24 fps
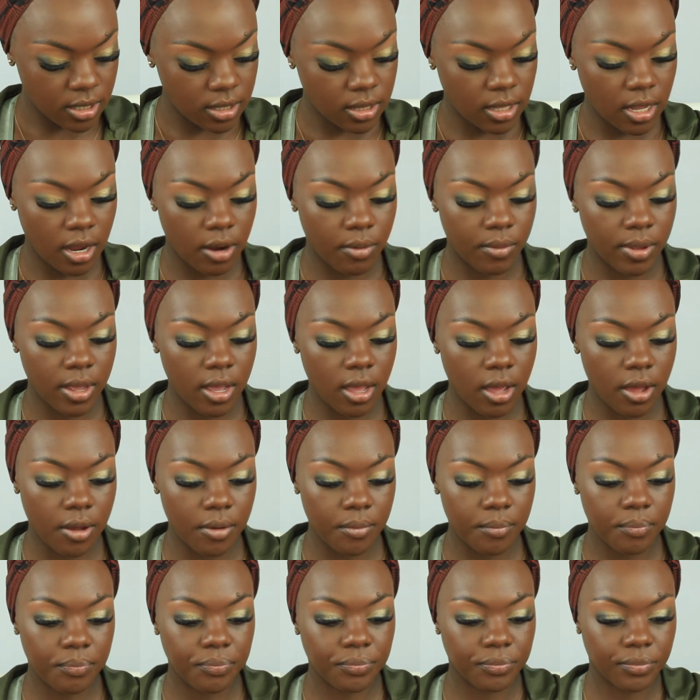there we go.
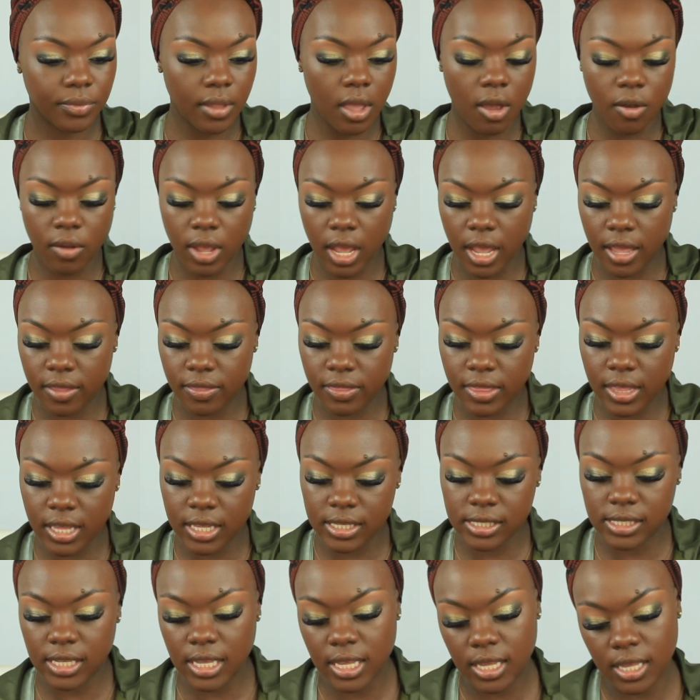Okay,
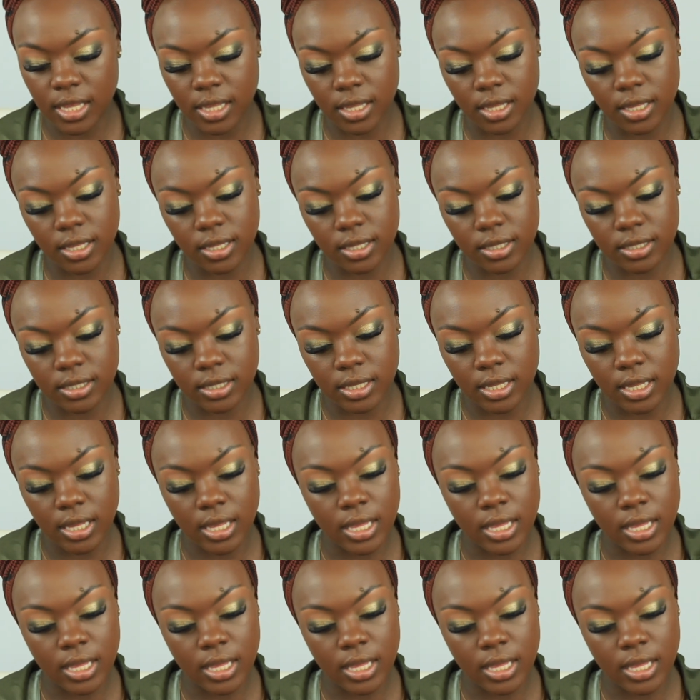this is